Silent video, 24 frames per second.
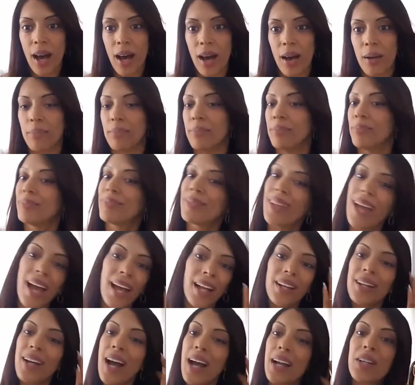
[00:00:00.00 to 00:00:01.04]

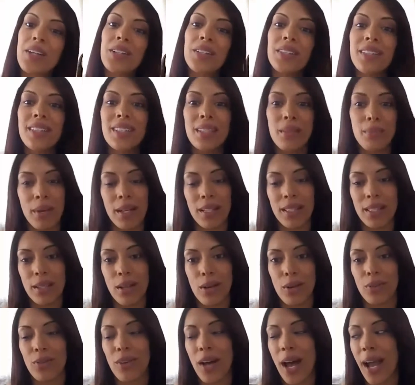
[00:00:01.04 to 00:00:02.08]
I couldn't see
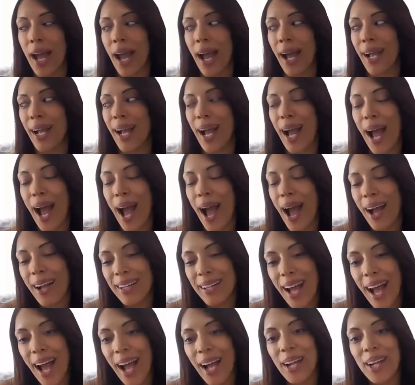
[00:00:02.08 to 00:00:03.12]
myself.
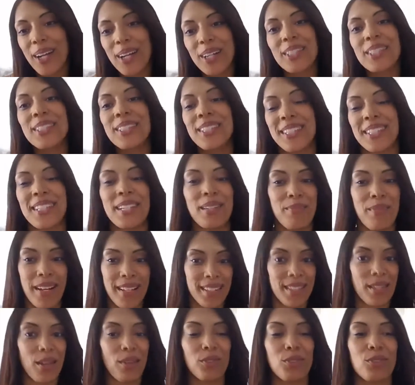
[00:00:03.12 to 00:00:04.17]
I couldn't see
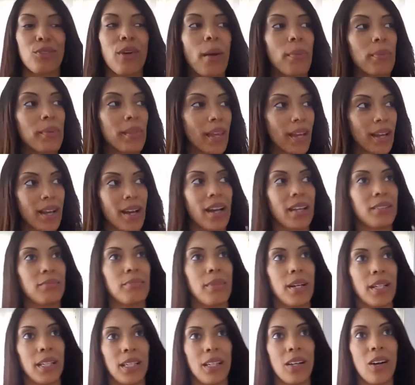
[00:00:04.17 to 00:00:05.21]
myself dropping that kind
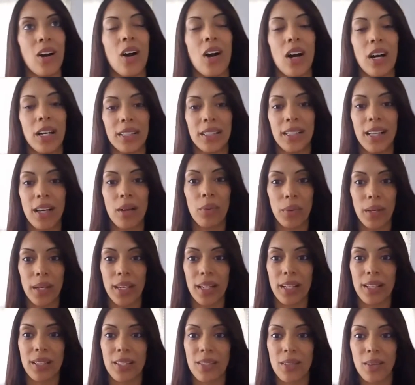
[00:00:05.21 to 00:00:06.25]
of money on a wig.